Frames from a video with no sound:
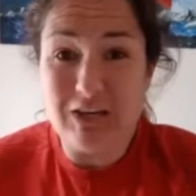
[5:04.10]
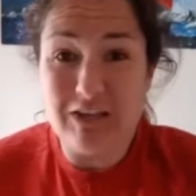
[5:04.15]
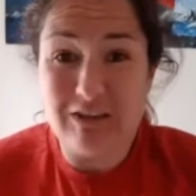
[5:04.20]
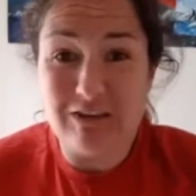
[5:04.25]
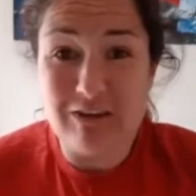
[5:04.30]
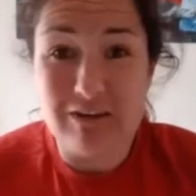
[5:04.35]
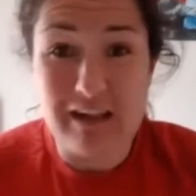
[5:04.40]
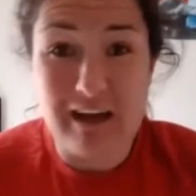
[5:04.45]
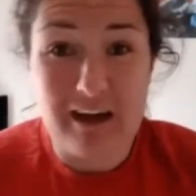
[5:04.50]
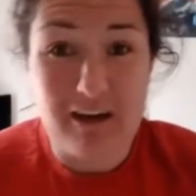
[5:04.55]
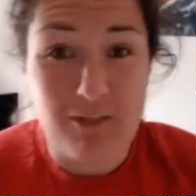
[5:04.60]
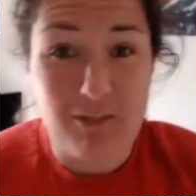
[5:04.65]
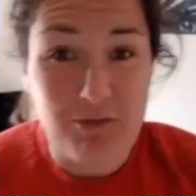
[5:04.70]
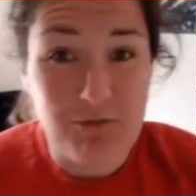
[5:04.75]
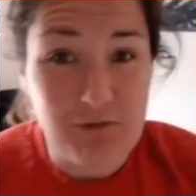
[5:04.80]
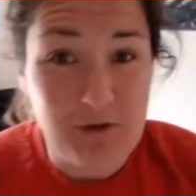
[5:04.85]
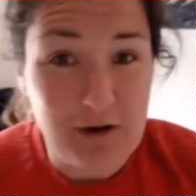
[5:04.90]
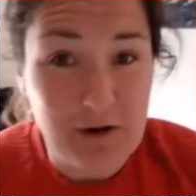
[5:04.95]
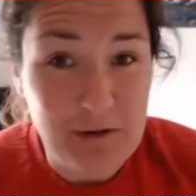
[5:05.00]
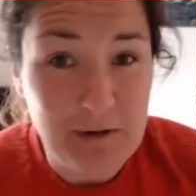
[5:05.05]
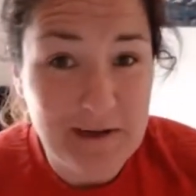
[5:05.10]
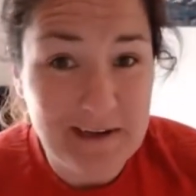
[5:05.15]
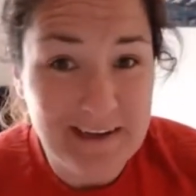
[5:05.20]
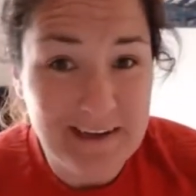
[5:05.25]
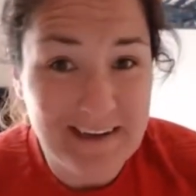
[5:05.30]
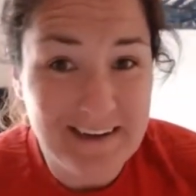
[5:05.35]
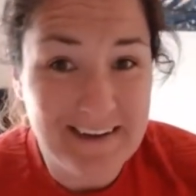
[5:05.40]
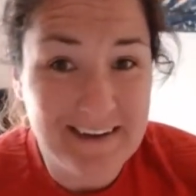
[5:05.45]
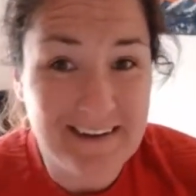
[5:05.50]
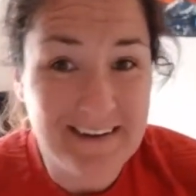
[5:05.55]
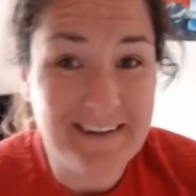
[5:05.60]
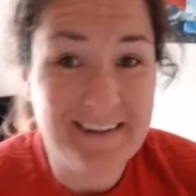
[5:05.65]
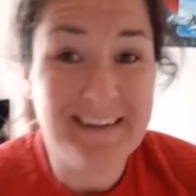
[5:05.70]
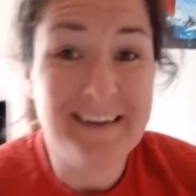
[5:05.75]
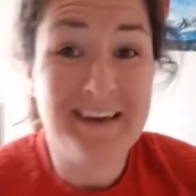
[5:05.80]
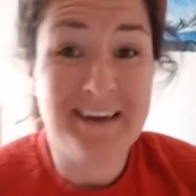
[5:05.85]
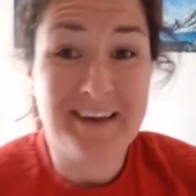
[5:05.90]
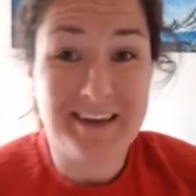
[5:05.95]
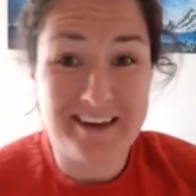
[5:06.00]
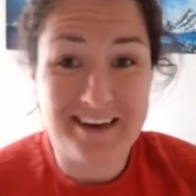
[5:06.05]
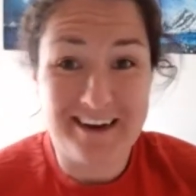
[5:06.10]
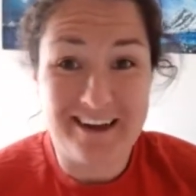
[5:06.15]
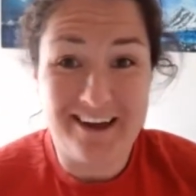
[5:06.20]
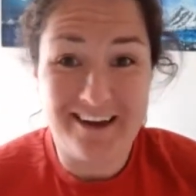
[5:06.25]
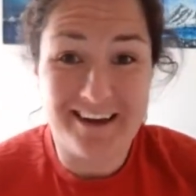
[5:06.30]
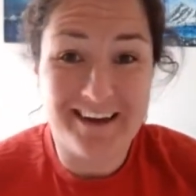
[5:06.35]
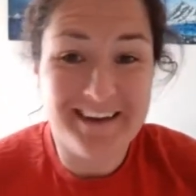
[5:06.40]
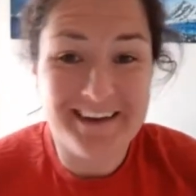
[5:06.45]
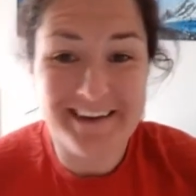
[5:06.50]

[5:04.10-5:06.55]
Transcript: do that through. Good luck.